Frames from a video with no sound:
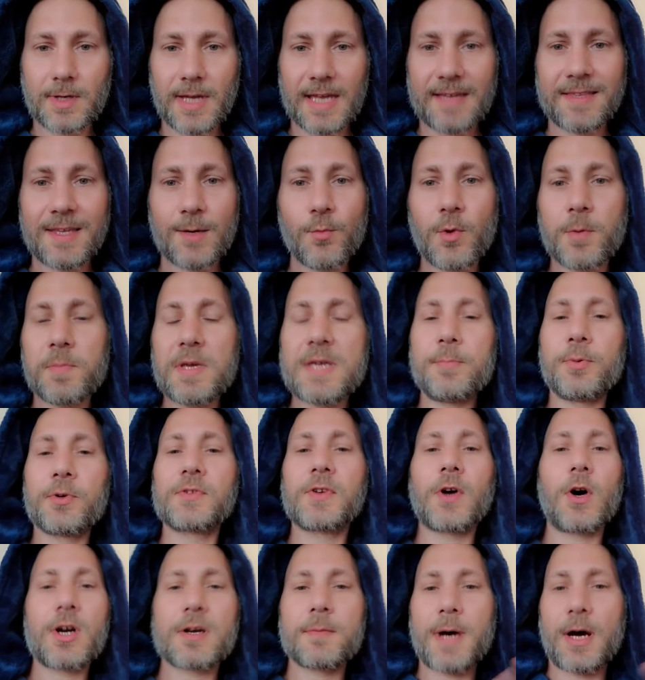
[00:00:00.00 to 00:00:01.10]
And then when people
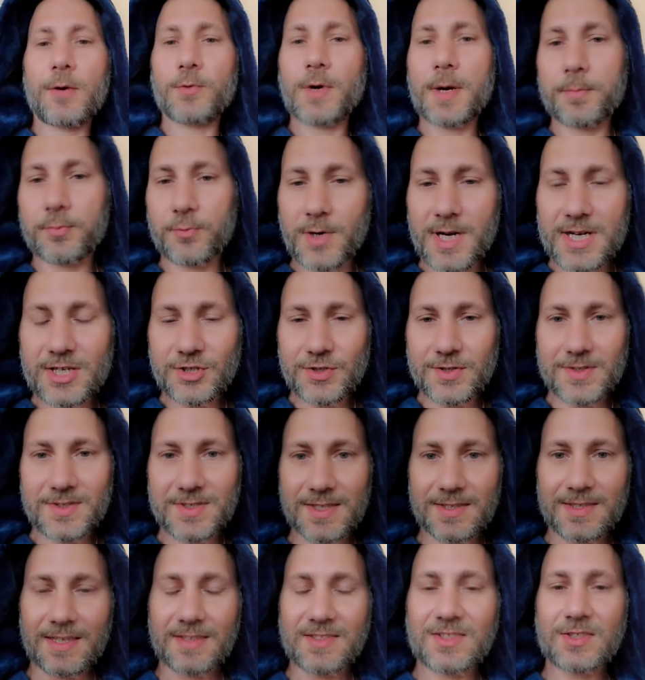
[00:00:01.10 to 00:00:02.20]
talk about reparations,
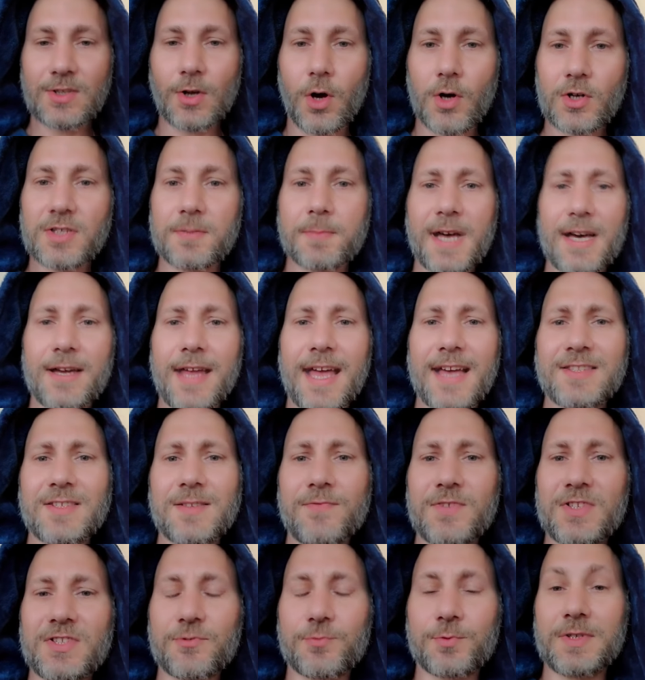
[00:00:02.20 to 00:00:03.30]
it's talked about as
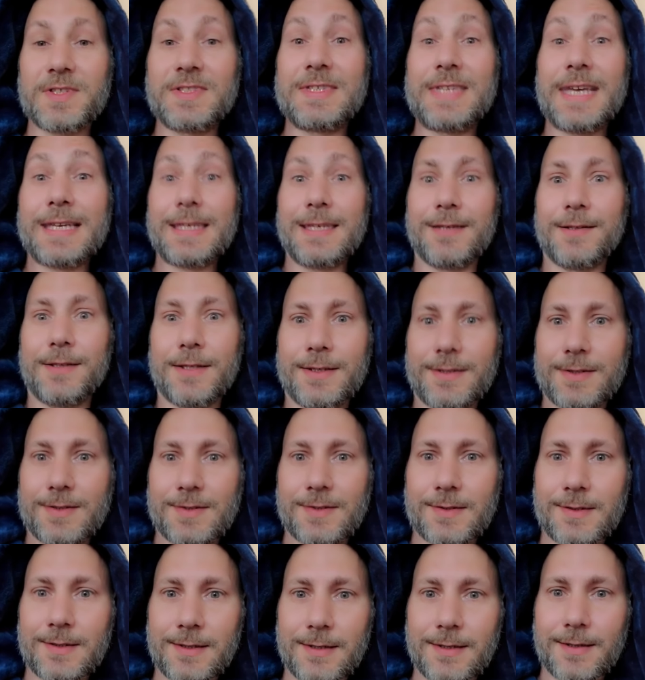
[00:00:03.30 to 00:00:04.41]
if it's
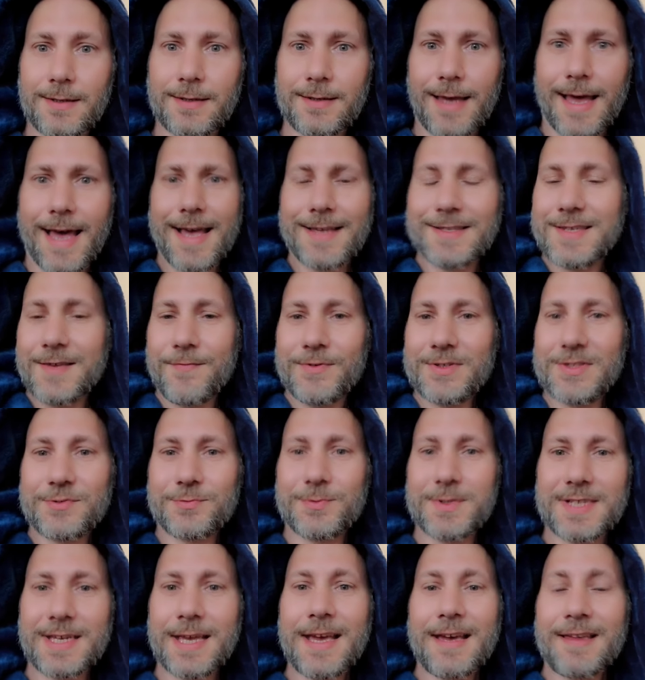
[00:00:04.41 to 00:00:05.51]
ridiculous, as if it's
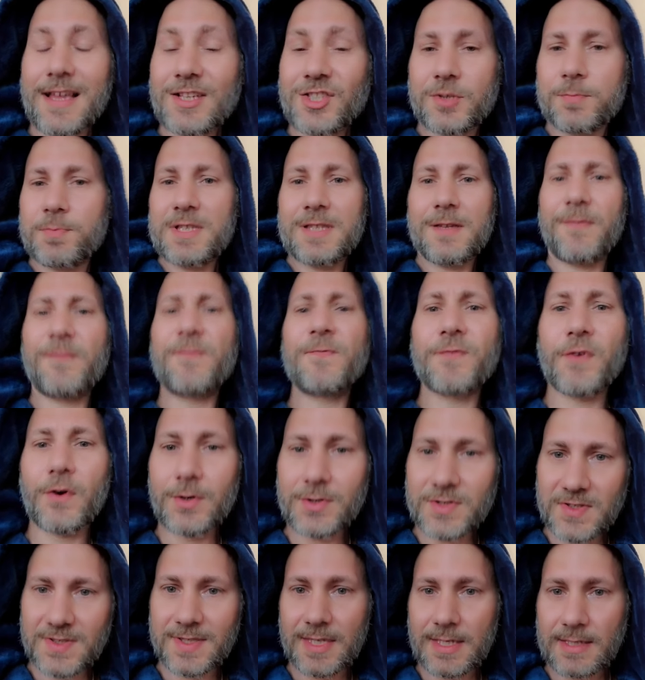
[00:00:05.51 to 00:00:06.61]
ridiculous. That should be the
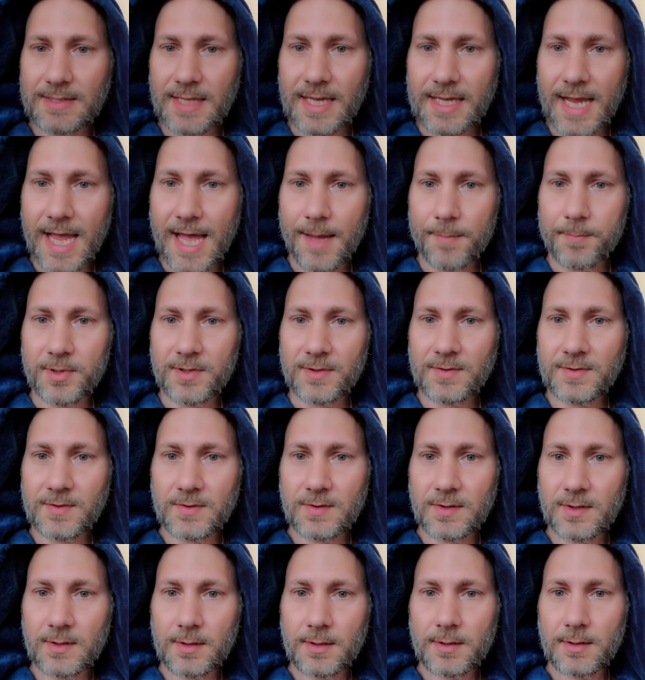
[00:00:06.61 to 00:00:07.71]
first thing that
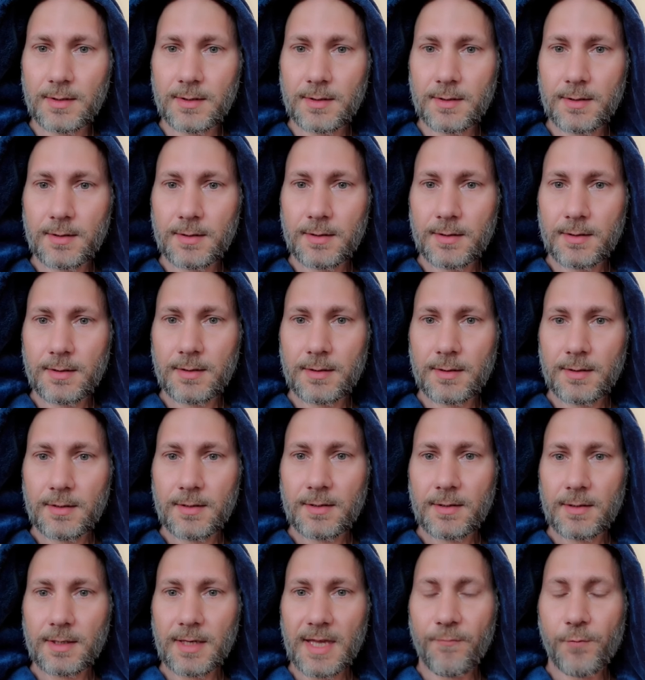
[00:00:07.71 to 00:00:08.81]
happens.
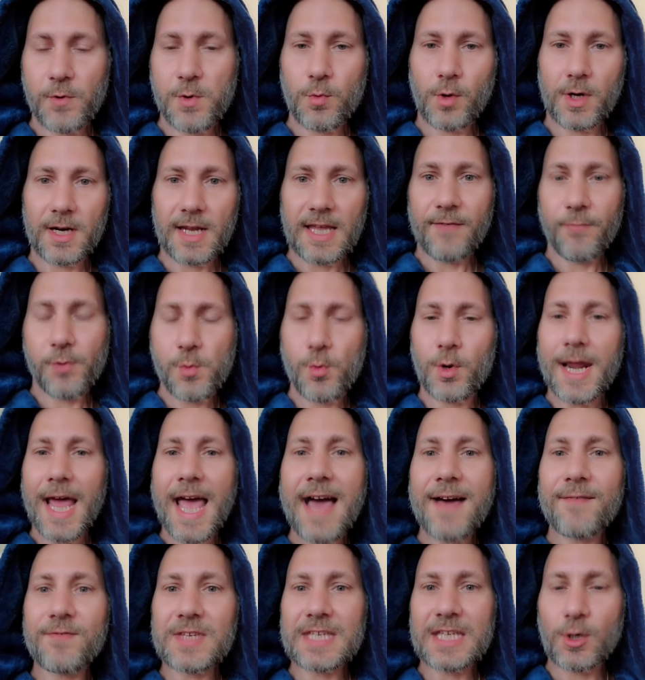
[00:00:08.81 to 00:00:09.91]
If we want to
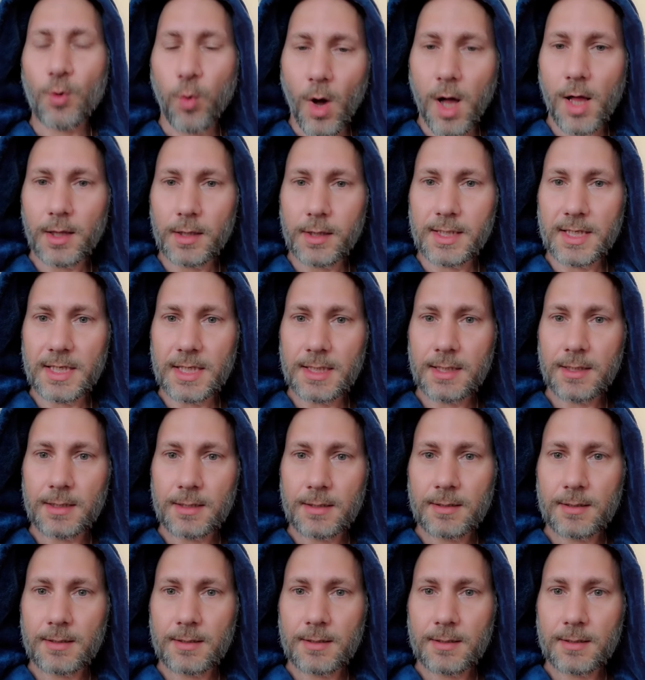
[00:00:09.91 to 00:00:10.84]
have equality,